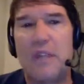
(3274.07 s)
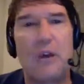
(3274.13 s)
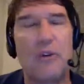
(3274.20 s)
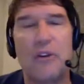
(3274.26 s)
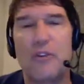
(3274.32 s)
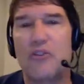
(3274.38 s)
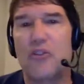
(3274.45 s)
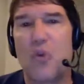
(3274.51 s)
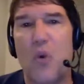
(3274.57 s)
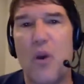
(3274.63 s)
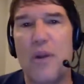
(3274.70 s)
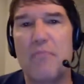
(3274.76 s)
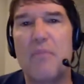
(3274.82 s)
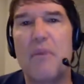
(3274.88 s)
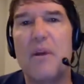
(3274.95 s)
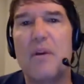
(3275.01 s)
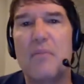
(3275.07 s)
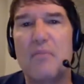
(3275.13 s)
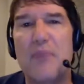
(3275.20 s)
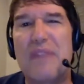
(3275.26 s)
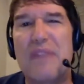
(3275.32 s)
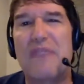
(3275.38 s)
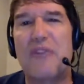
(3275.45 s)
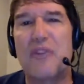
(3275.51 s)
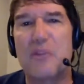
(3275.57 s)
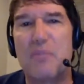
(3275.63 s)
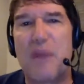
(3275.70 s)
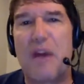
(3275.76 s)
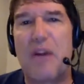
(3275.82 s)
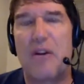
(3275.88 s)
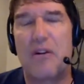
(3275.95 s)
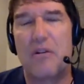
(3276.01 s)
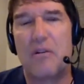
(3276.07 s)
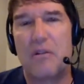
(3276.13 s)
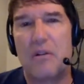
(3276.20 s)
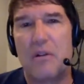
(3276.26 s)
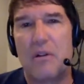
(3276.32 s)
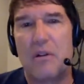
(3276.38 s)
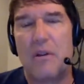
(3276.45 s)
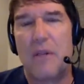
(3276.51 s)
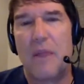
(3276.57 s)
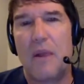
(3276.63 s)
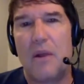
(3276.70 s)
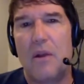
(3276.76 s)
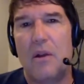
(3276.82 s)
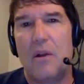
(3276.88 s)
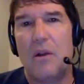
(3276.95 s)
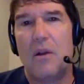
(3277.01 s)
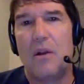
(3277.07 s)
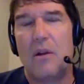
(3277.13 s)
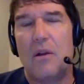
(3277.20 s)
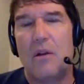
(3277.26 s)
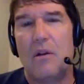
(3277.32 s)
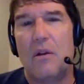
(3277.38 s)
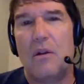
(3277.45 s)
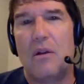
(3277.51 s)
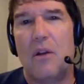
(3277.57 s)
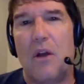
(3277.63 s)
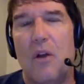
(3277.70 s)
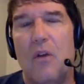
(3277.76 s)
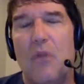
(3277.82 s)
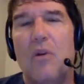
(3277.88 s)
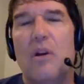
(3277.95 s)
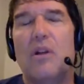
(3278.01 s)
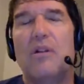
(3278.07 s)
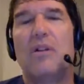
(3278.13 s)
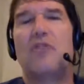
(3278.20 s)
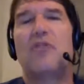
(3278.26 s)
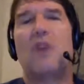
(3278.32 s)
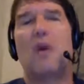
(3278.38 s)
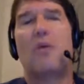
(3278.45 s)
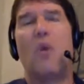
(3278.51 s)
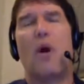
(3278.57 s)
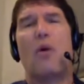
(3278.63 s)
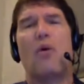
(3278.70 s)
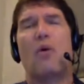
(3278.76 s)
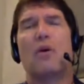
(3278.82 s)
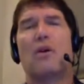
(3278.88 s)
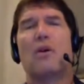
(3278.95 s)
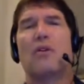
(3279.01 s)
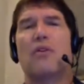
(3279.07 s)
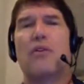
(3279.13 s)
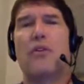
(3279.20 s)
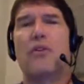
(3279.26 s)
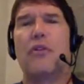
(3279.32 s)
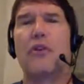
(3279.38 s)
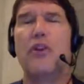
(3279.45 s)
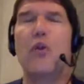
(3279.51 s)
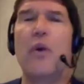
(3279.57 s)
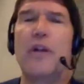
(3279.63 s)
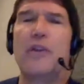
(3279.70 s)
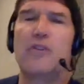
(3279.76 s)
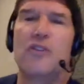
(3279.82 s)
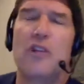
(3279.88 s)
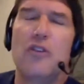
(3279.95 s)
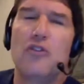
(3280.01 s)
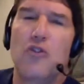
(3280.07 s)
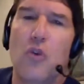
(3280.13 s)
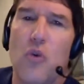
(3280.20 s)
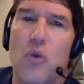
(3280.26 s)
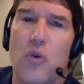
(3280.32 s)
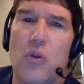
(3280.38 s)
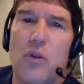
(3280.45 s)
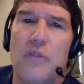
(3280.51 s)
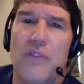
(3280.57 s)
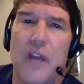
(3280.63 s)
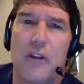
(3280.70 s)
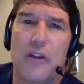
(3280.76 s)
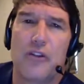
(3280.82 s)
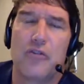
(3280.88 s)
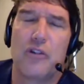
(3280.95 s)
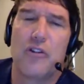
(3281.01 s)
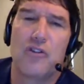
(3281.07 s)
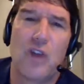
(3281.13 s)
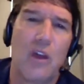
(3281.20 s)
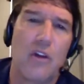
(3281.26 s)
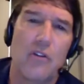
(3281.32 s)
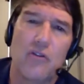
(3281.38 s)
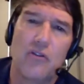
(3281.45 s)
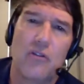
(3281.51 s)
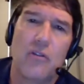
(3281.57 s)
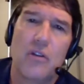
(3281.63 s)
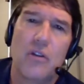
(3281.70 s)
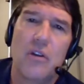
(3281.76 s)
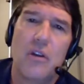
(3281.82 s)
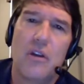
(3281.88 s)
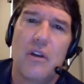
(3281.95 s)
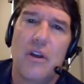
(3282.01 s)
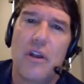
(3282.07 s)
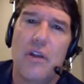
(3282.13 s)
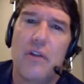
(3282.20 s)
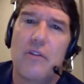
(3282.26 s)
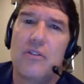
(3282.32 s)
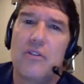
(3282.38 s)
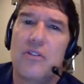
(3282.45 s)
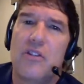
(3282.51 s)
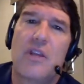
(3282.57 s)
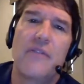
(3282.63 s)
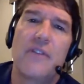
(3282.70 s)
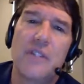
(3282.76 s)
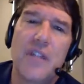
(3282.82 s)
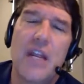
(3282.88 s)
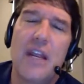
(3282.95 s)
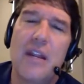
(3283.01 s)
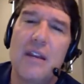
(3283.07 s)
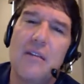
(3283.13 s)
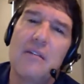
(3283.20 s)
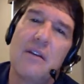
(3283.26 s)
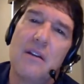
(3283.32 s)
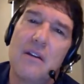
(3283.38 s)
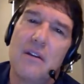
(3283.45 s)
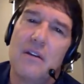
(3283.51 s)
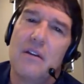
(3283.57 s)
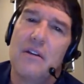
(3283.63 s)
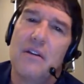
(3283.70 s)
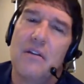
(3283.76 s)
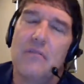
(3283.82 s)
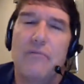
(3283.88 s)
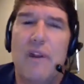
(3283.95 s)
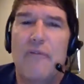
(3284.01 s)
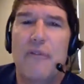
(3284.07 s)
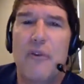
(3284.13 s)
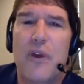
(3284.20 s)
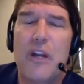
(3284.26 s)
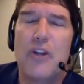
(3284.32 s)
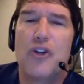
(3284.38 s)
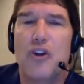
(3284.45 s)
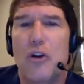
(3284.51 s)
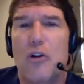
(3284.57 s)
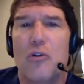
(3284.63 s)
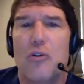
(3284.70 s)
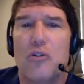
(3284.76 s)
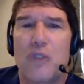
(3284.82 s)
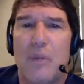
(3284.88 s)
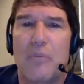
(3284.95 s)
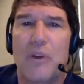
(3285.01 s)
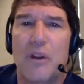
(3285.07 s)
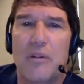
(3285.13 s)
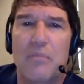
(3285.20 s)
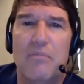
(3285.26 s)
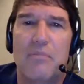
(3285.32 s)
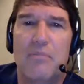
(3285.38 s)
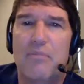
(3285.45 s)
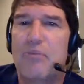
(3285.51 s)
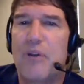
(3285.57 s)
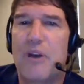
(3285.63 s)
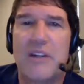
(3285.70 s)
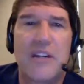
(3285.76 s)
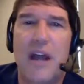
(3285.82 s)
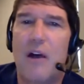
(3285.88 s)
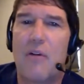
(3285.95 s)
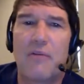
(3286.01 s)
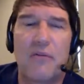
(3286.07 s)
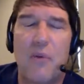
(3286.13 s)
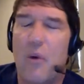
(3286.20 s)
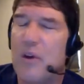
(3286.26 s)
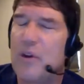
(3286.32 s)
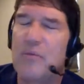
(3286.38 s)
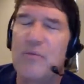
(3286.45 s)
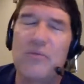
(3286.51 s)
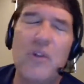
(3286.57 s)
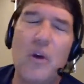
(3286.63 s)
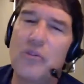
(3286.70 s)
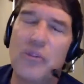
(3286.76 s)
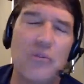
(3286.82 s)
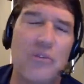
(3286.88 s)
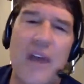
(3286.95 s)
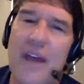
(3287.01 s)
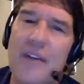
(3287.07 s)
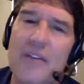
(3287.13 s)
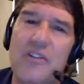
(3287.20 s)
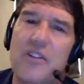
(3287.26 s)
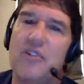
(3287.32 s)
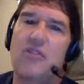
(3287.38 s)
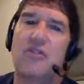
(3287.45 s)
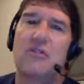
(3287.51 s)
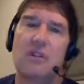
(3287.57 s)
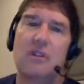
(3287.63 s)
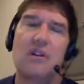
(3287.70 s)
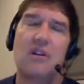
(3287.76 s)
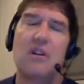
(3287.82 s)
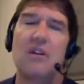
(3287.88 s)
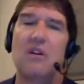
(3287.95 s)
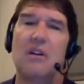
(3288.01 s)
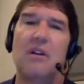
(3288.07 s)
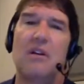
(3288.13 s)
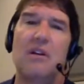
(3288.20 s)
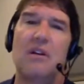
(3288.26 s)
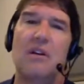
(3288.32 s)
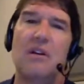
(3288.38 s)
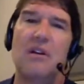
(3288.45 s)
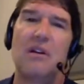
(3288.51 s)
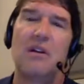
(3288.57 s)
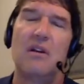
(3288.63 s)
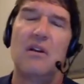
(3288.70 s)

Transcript: and then tell your story. Briefer is better. Yeah. You know, to say, well, the UNC School of Dentistry says, right. here's 17 referee journals I'm going to print out for you. Don't do that. Just yeah.